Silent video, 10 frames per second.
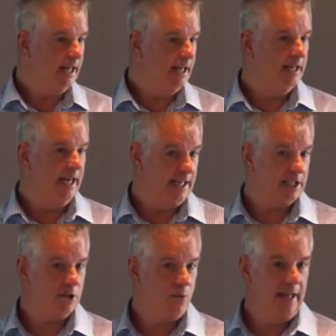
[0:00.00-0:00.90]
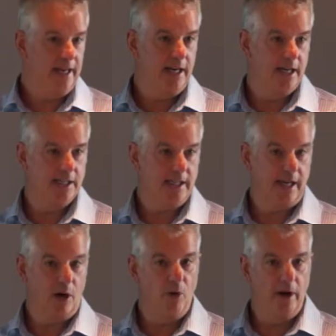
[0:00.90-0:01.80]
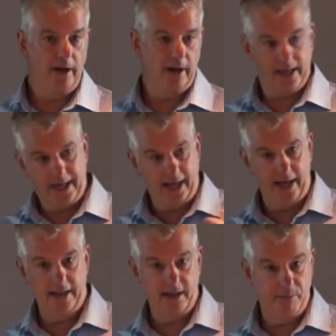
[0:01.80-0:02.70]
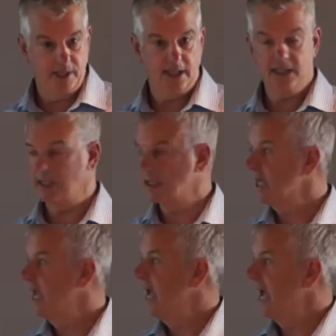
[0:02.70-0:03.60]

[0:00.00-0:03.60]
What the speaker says: in the next 20 years they're going to want to get out of their businesses.